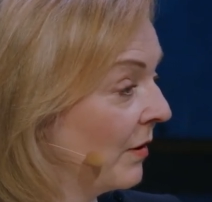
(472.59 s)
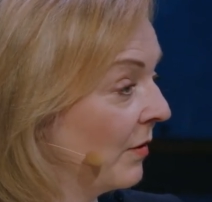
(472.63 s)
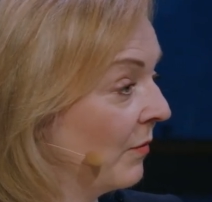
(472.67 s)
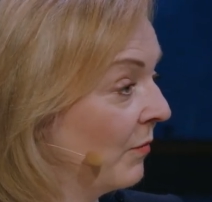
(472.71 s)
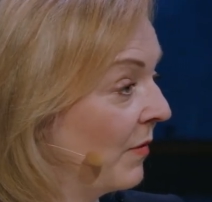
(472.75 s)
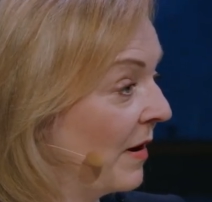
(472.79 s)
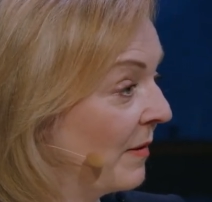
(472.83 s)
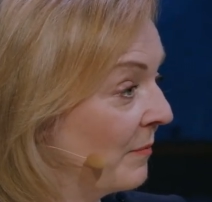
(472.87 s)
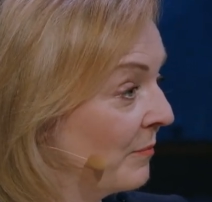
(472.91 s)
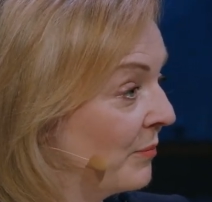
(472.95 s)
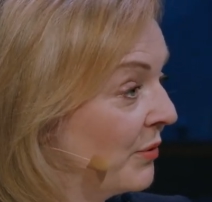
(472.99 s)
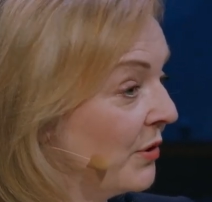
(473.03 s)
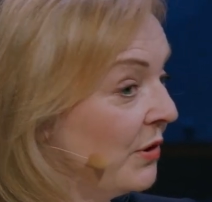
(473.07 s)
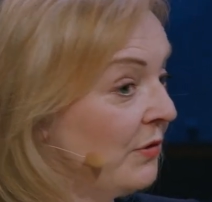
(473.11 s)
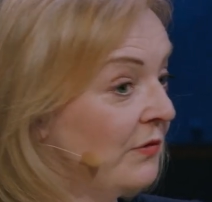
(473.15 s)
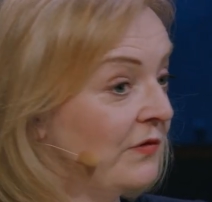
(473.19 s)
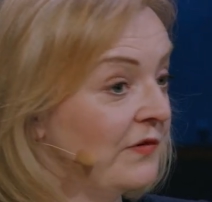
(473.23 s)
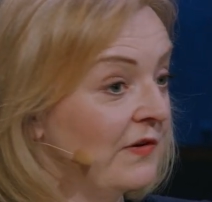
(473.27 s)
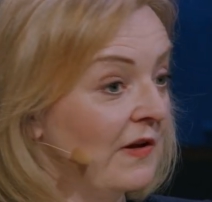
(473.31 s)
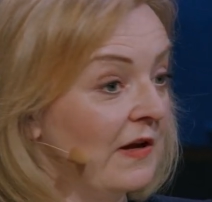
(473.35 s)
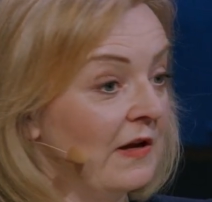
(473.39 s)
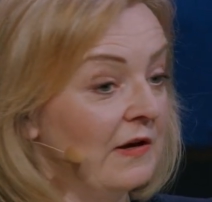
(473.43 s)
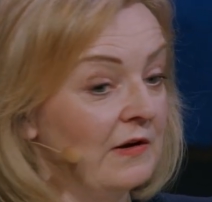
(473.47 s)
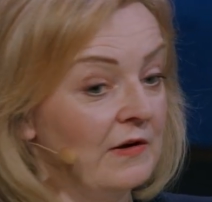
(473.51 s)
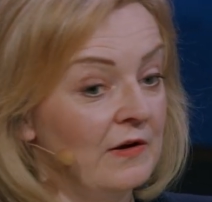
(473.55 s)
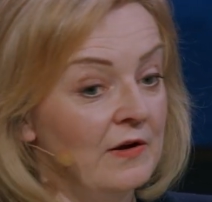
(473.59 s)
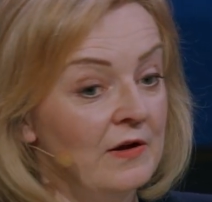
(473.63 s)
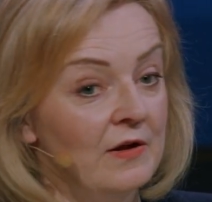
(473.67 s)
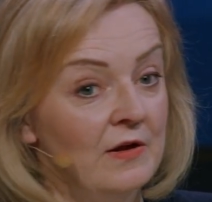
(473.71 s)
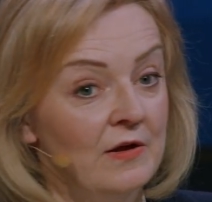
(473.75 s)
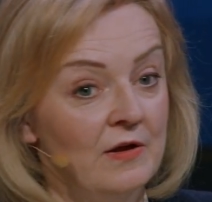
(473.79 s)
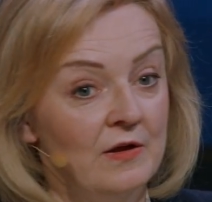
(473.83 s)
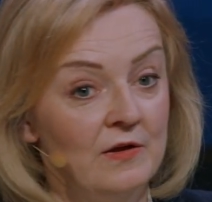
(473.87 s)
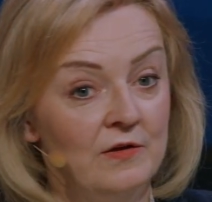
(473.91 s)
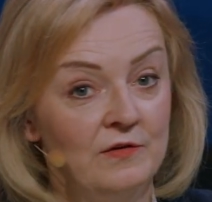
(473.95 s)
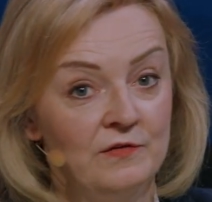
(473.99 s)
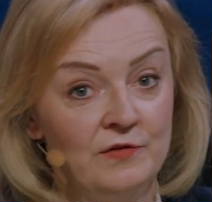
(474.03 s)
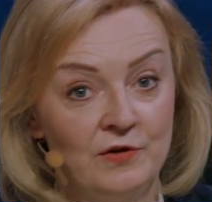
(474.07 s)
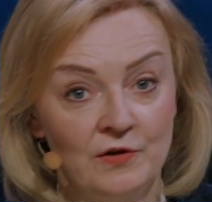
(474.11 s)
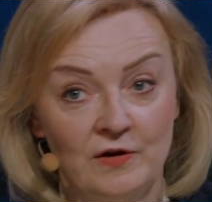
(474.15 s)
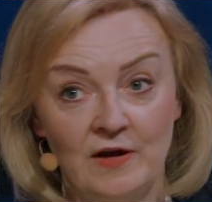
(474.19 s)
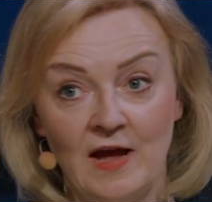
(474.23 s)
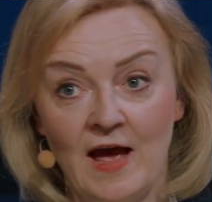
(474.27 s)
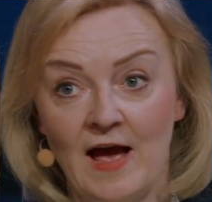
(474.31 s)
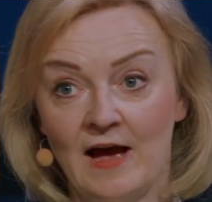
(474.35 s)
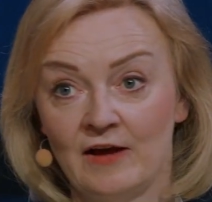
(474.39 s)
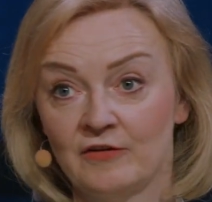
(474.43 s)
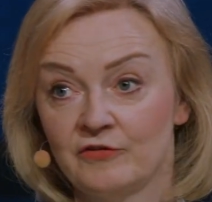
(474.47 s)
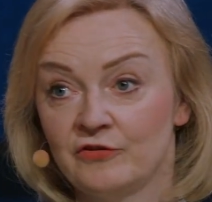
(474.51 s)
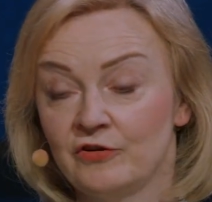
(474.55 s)
when Putin took
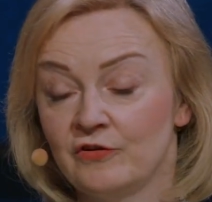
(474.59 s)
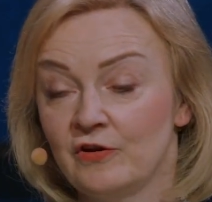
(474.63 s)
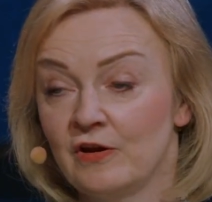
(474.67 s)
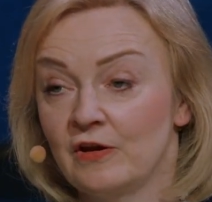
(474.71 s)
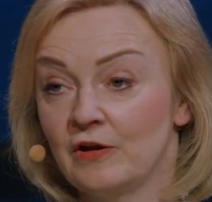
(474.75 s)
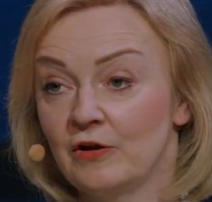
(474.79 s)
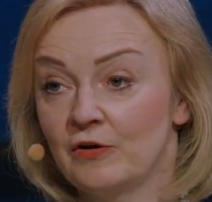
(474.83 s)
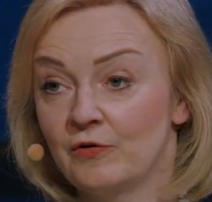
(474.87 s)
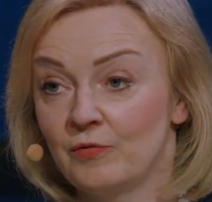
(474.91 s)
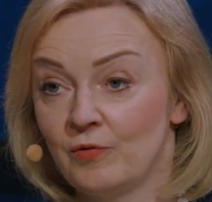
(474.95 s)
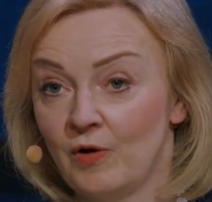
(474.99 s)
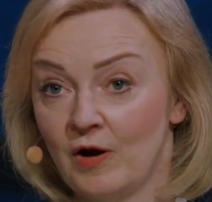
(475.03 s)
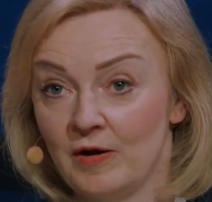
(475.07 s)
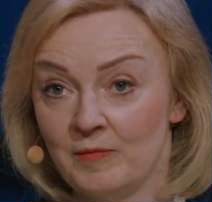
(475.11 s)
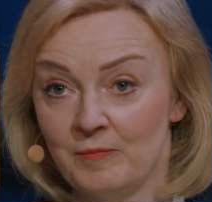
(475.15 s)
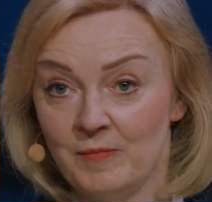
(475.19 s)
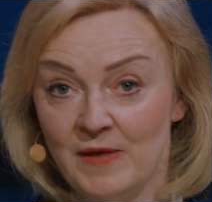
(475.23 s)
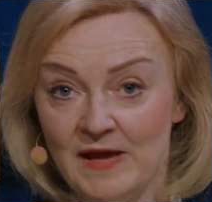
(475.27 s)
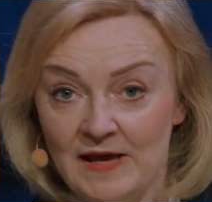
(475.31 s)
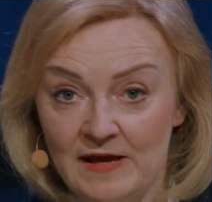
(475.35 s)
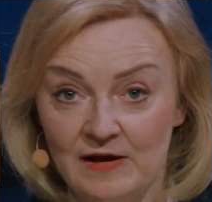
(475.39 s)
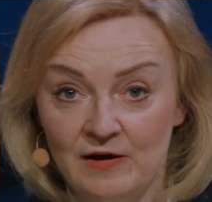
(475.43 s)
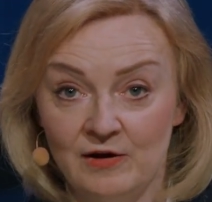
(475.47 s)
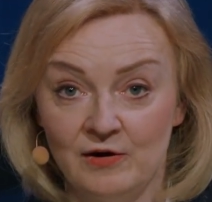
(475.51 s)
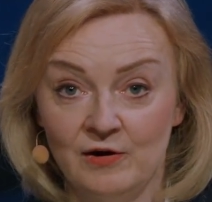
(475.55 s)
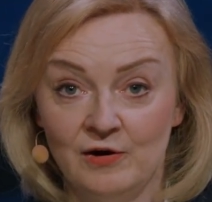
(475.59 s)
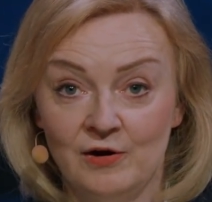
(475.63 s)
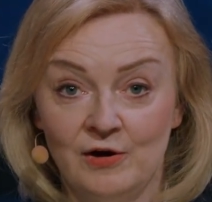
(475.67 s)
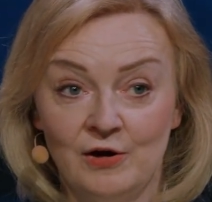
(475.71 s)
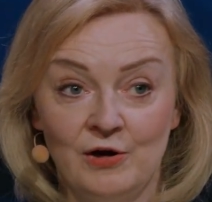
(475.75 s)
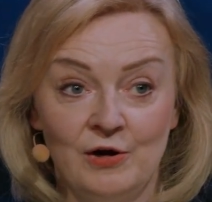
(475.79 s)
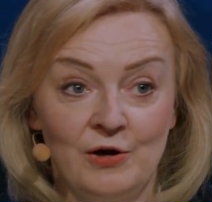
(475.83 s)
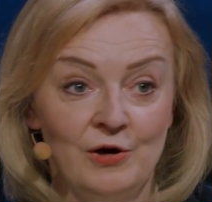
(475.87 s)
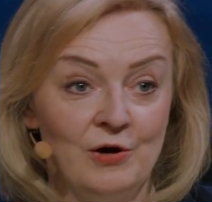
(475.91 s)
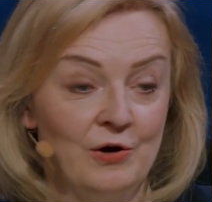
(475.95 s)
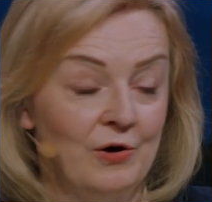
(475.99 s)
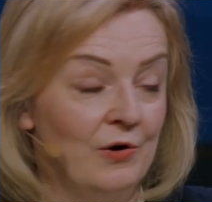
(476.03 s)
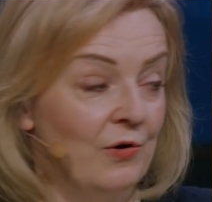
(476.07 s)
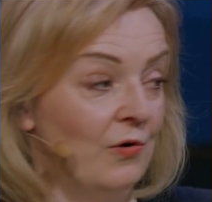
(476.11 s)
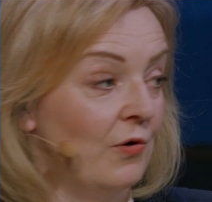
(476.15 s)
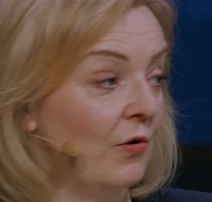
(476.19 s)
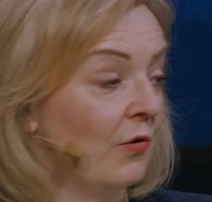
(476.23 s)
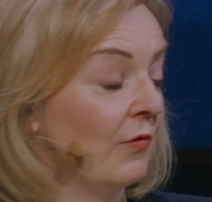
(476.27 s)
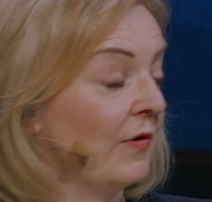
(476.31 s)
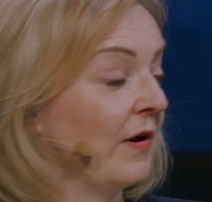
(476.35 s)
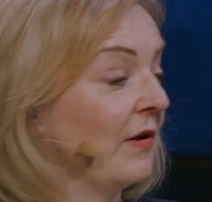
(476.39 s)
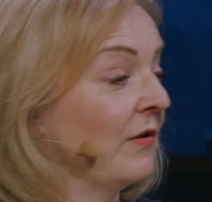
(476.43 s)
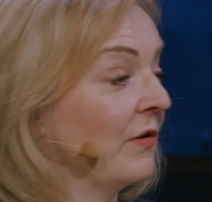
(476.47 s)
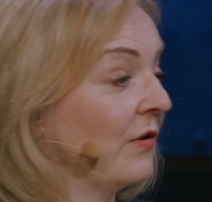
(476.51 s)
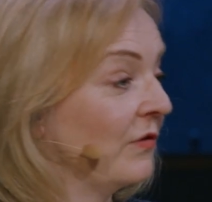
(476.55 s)
action in Crimea
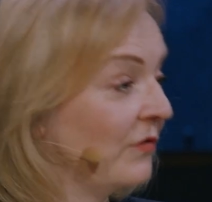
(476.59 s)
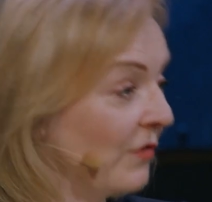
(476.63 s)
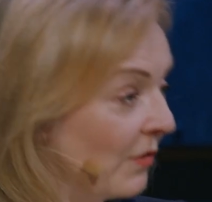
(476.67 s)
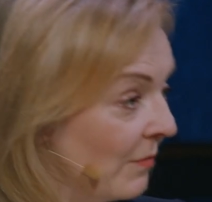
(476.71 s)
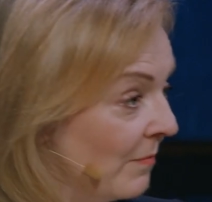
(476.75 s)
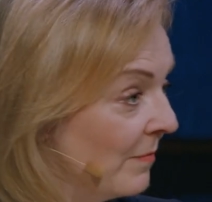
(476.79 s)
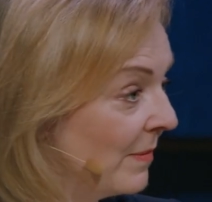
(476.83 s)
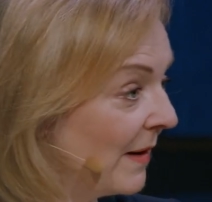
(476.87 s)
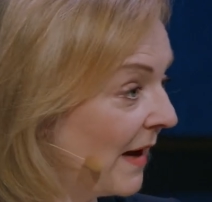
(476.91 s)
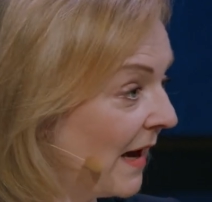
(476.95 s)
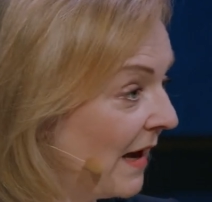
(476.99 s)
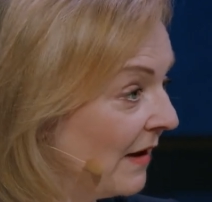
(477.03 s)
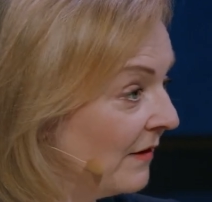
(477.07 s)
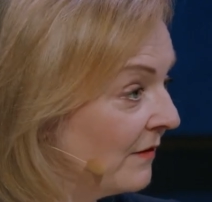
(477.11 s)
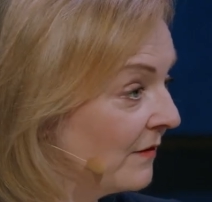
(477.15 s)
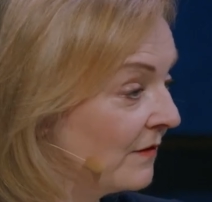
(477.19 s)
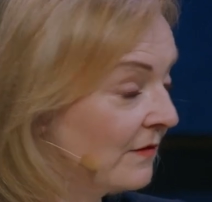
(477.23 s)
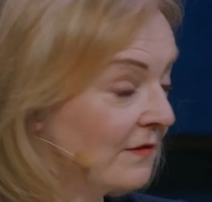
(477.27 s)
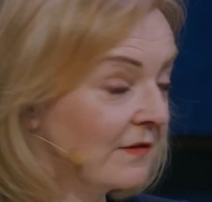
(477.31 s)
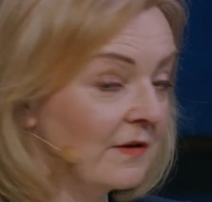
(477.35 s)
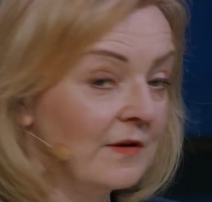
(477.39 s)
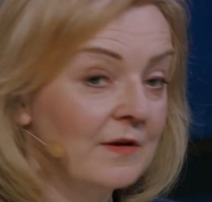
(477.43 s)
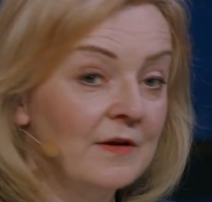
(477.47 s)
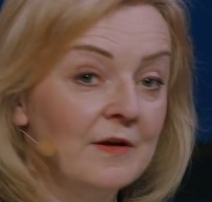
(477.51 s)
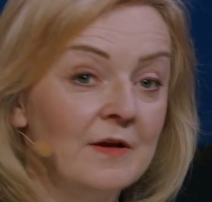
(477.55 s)
or in the Donbass,